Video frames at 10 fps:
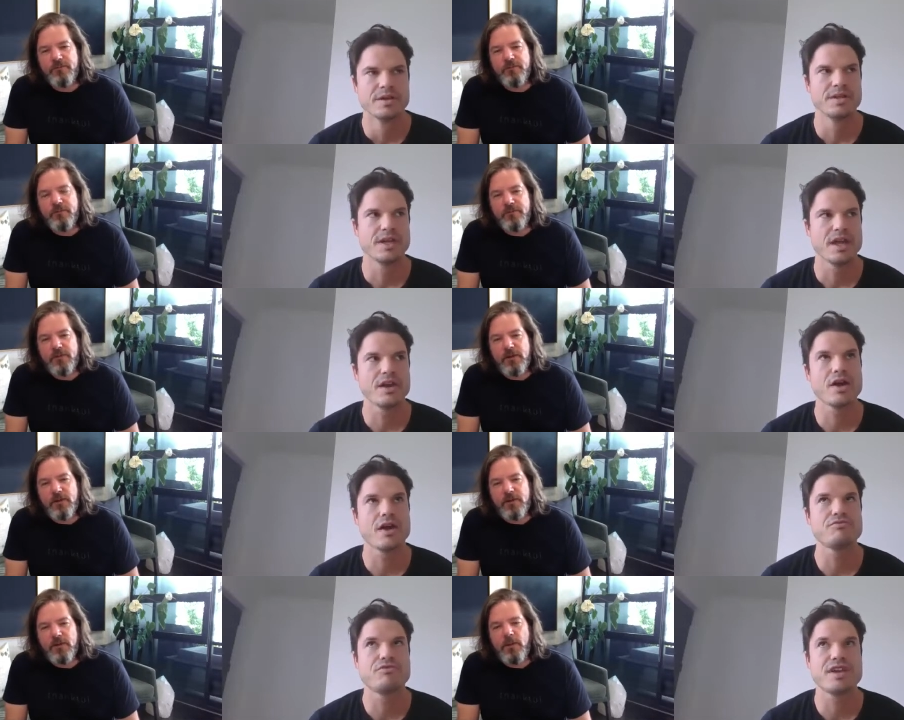Speaker 1: Yeah, and
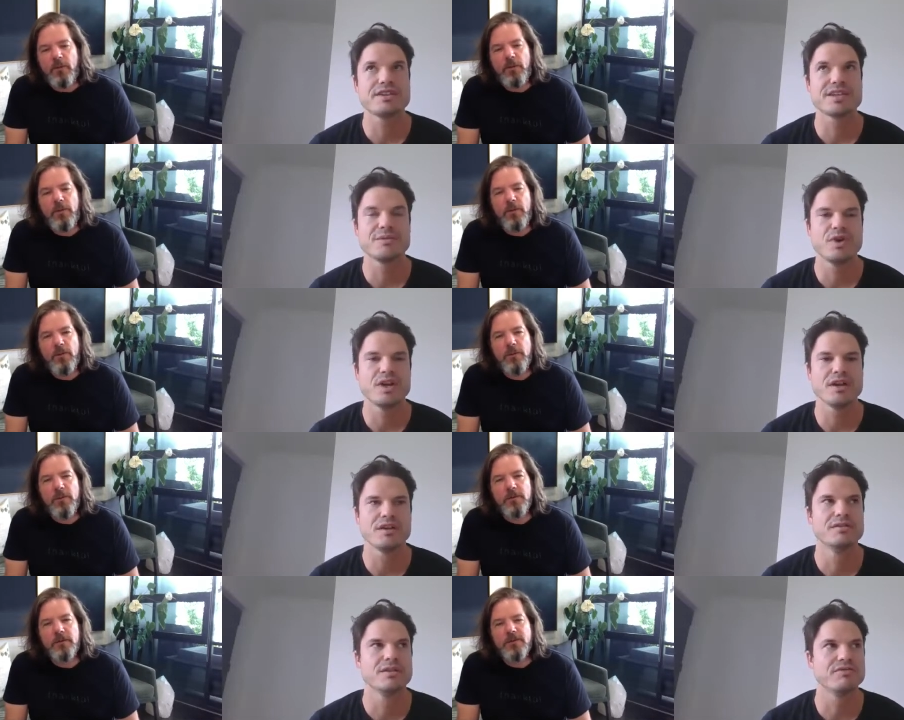I read
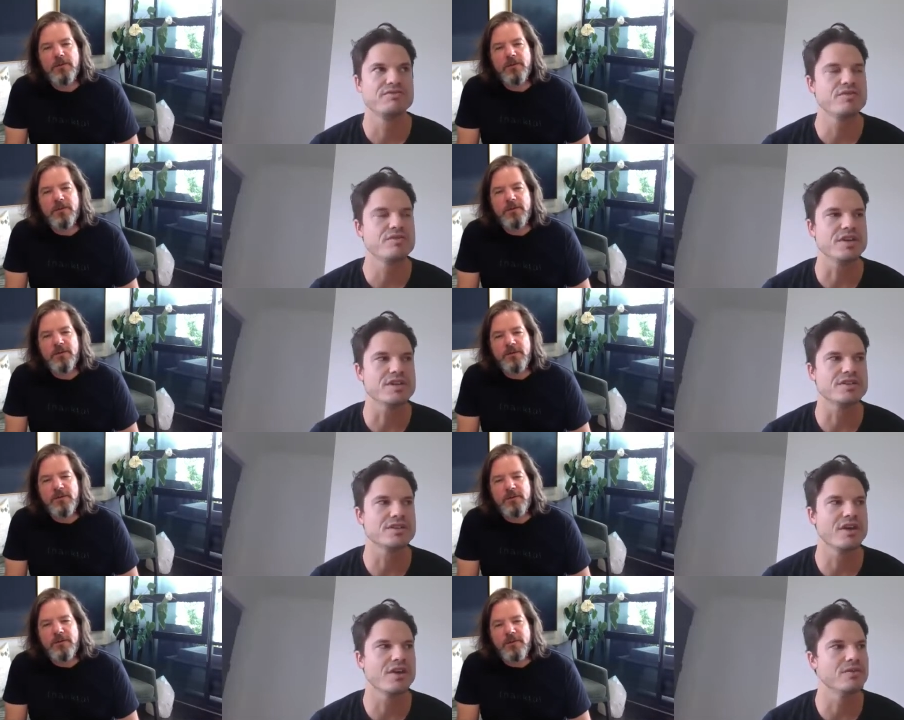somewhere a few years
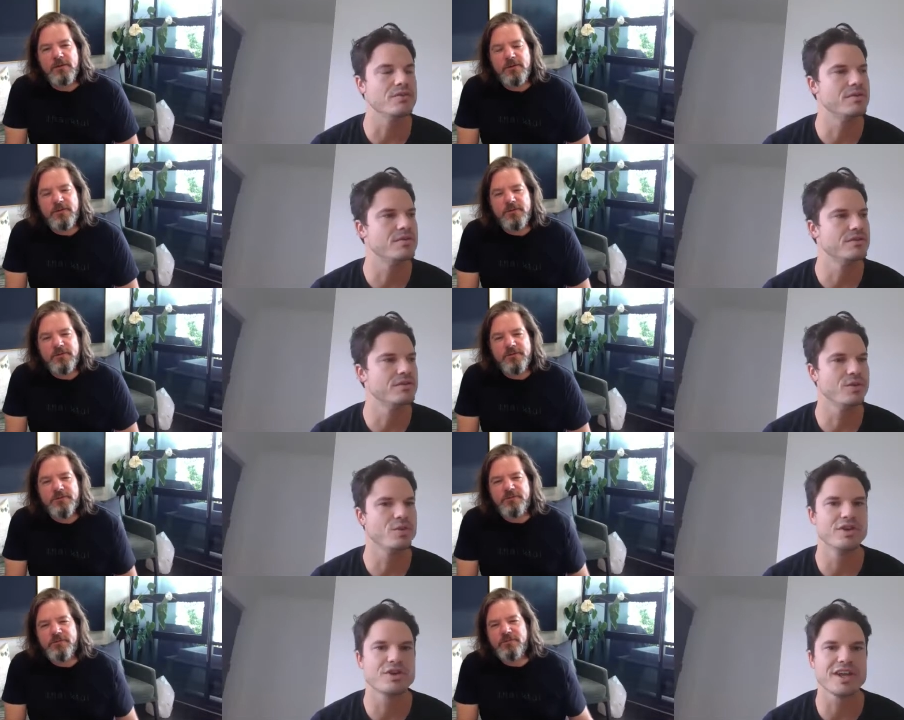ago you
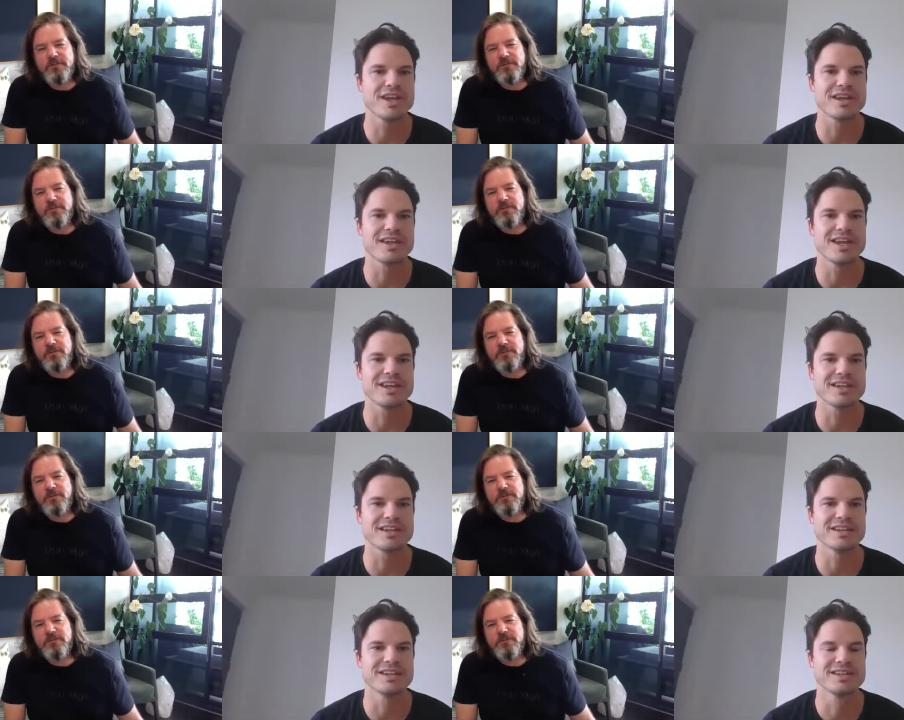were looking at
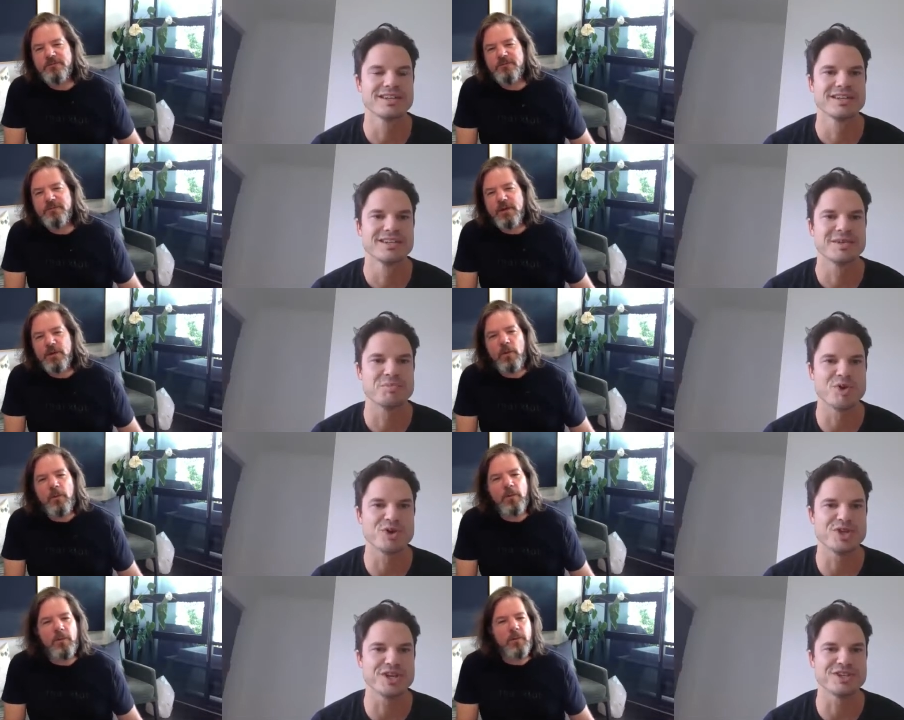getting the
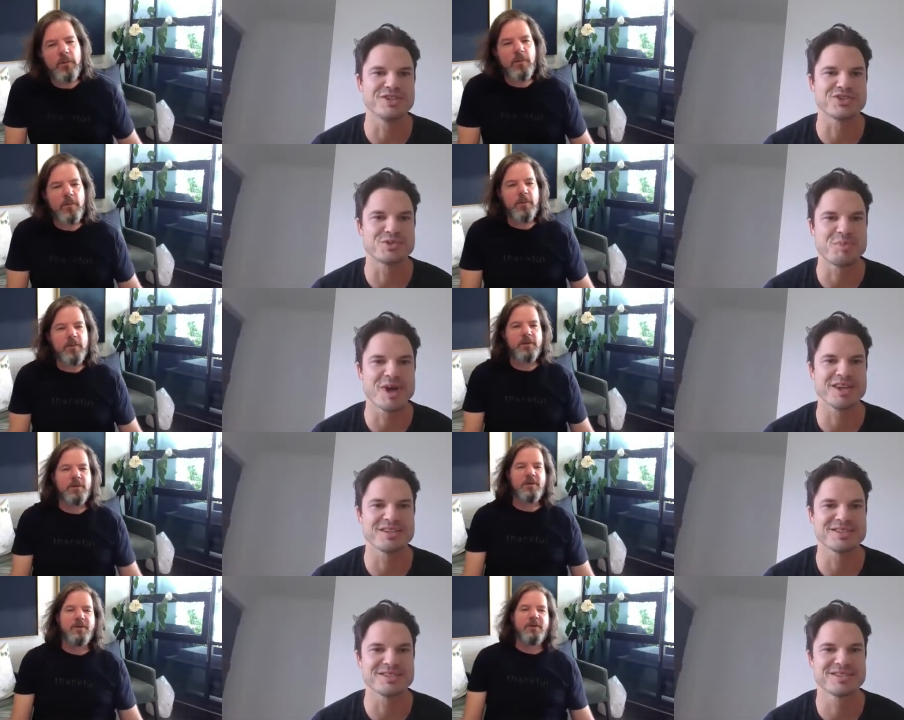project into
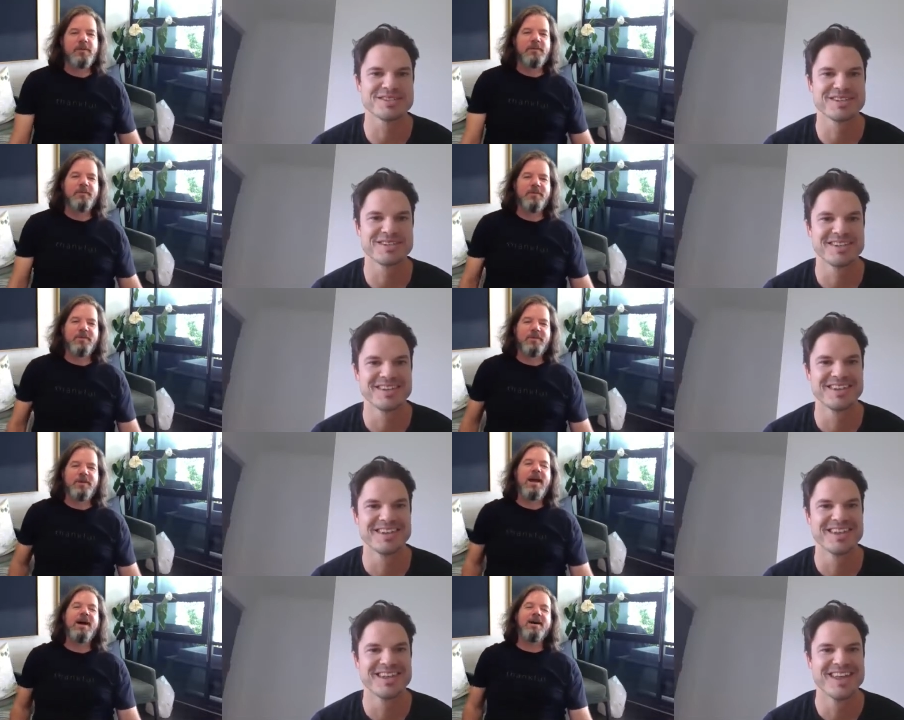space.
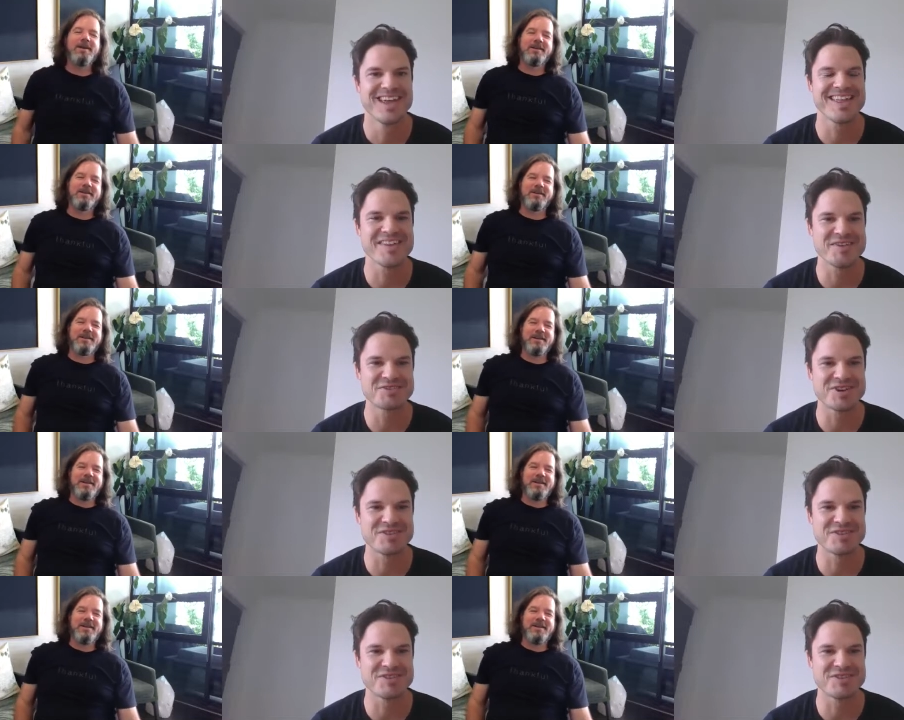Yeah. Are those